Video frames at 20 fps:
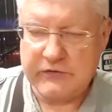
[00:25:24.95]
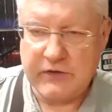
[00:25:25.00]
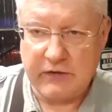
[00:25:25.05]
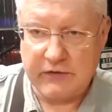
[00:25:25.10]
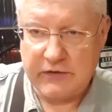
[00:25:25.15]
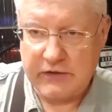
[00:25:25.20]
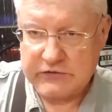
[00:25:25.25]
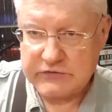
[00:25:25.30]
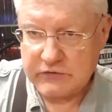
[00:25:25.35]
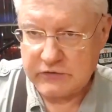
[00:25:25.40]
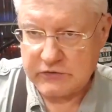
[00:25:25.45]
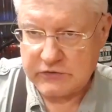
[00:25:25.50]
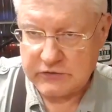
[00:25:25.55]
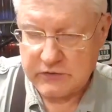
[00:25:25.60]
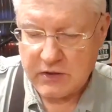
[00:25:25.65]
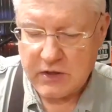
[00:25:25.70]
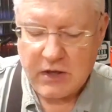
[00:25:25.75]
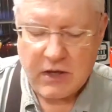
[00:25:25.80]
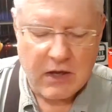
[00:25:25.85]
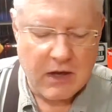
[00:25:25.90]
Now these are
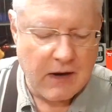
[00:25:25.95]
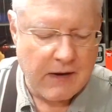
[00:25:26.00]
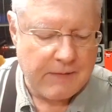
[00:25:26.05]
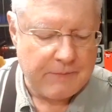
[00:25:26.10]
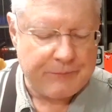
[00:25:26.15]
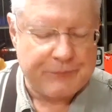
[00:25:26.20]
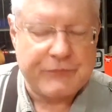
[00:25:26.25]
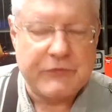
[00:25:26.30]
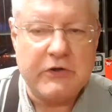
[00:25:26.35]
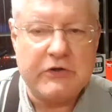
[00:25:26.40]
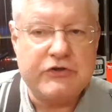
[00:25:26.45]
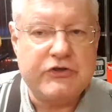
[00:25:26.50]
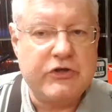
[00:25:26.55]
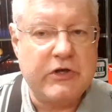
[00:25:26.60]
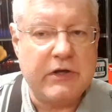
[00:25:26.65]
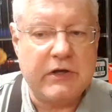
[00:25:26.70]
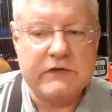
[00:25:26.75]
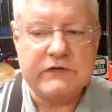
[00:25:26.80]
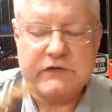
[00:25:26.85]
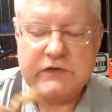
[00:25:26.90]
the
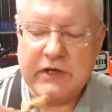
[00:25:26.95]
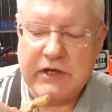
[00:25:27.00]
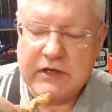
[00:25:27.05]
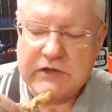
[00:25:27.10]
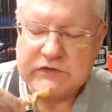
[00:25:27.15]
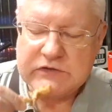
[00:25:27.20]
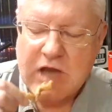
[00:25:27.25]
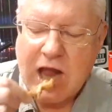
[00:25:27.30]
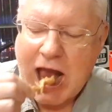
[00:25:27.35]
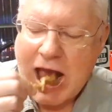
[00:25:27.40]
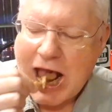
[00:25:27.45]
chicken skins.